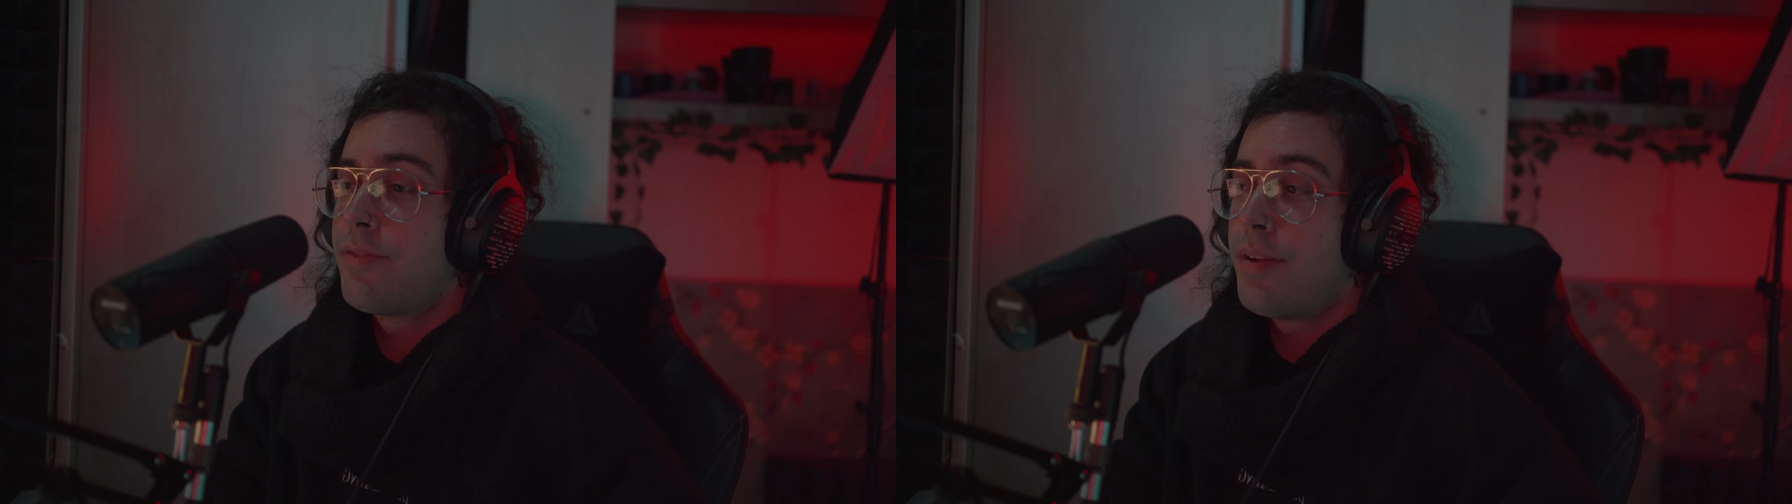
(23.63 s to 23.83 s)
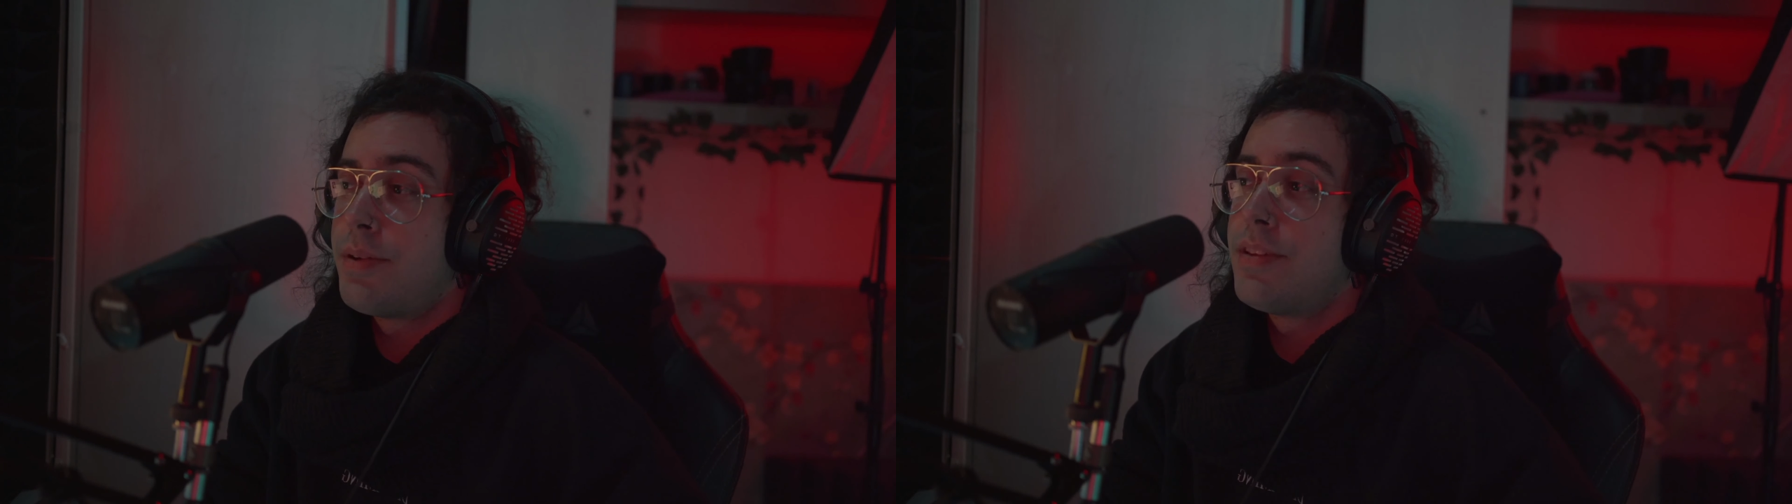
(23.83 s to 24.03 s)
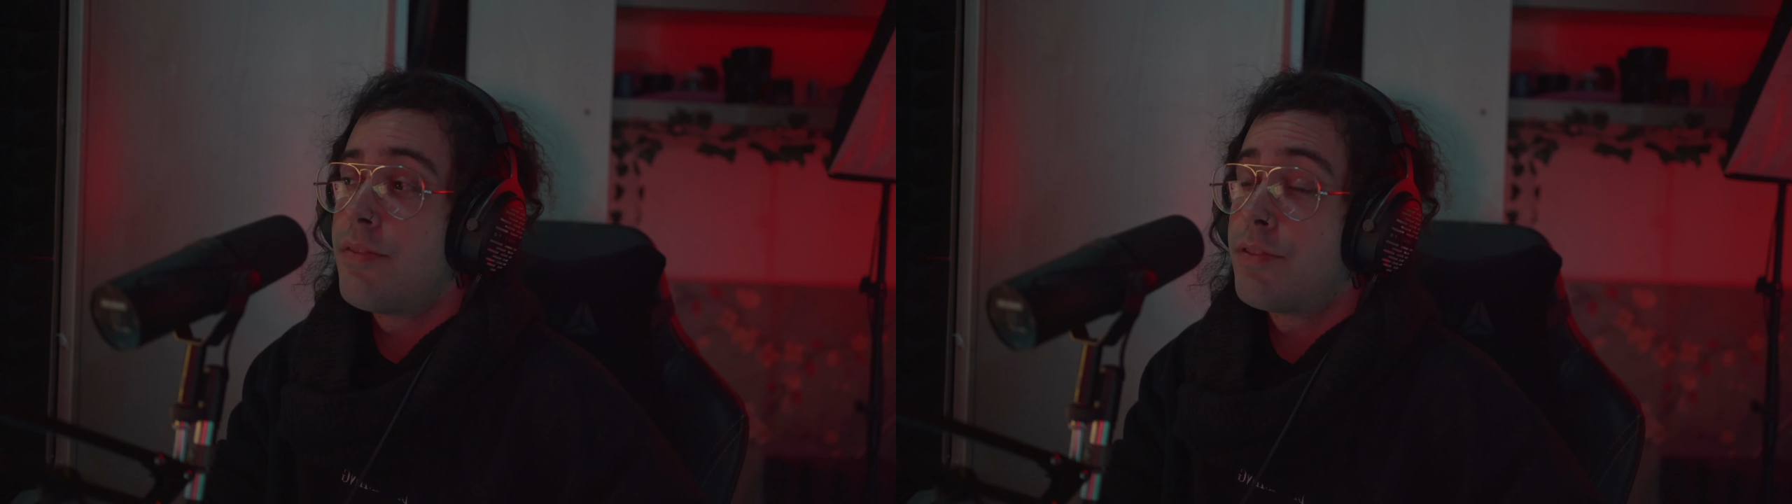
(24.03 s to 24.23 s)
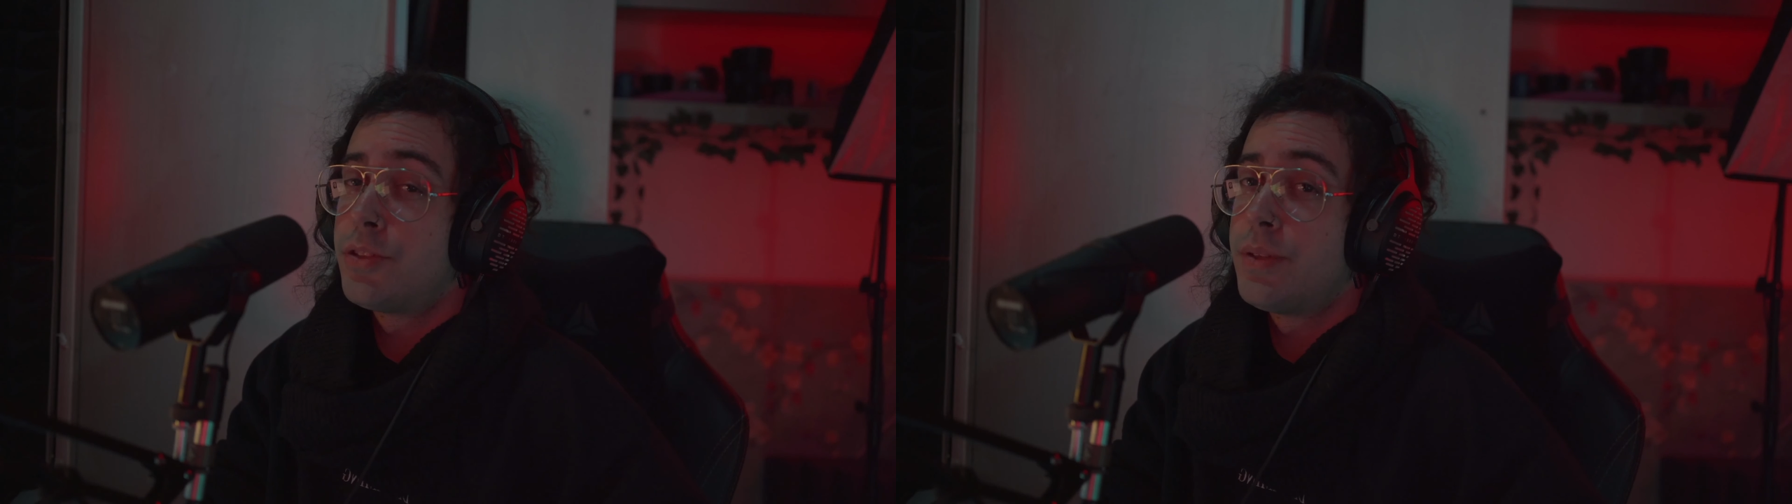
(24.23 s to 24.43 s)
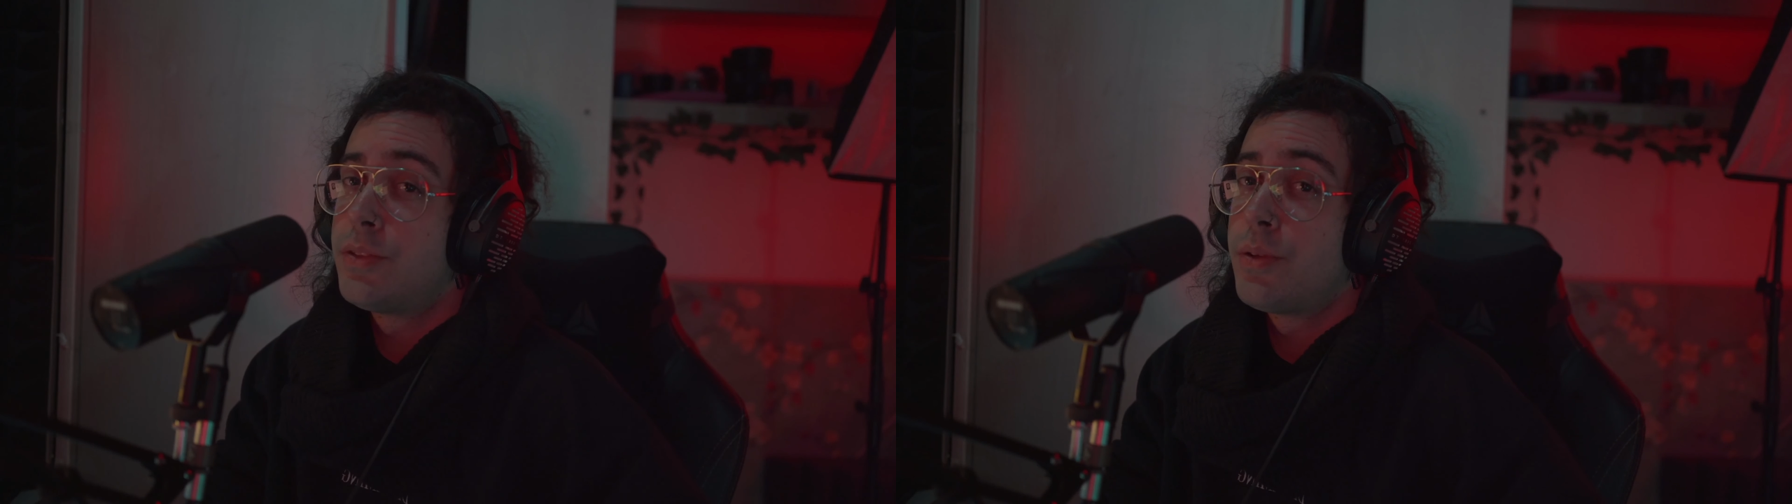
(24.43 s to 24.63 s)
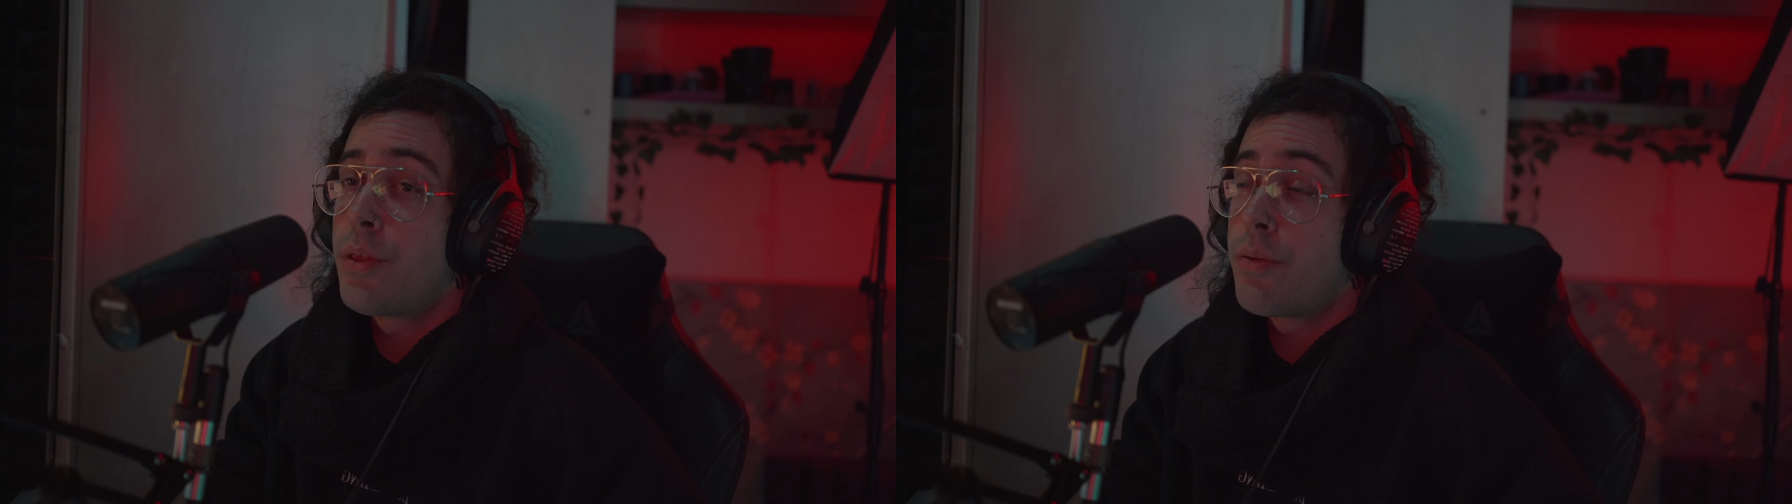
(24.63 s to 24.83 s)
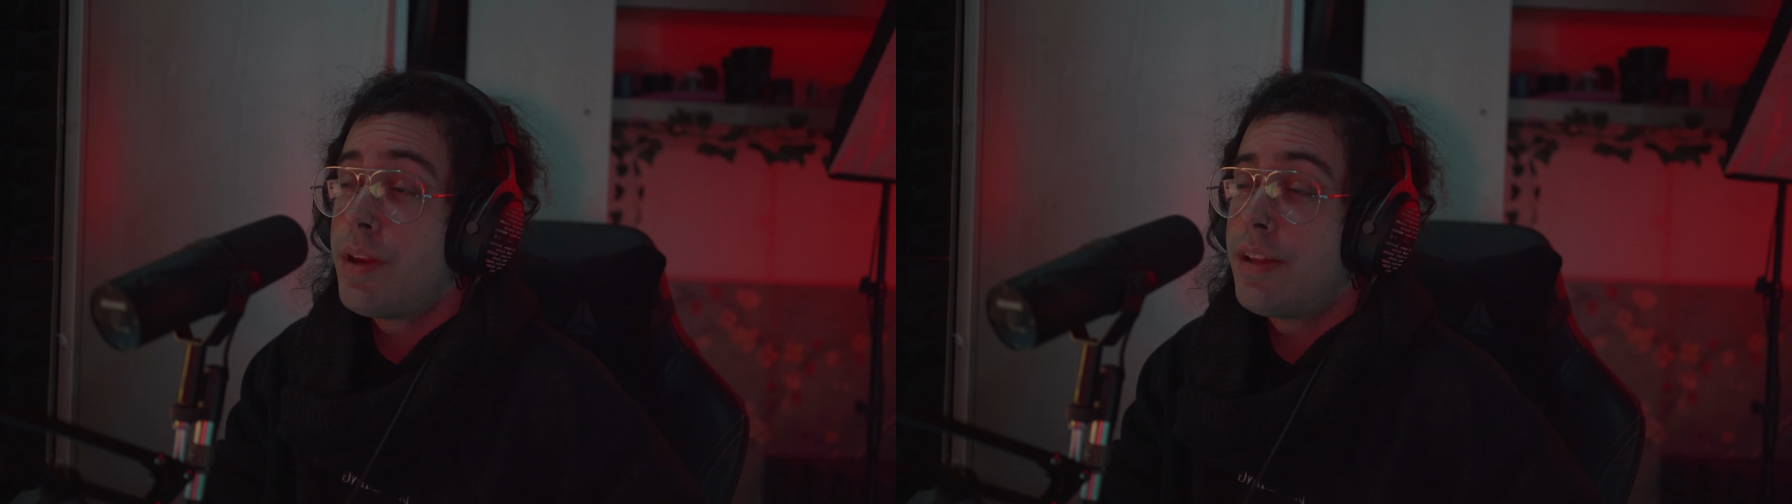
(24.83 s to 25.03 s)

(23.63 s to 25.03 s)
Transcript: favorite DAW for 2023,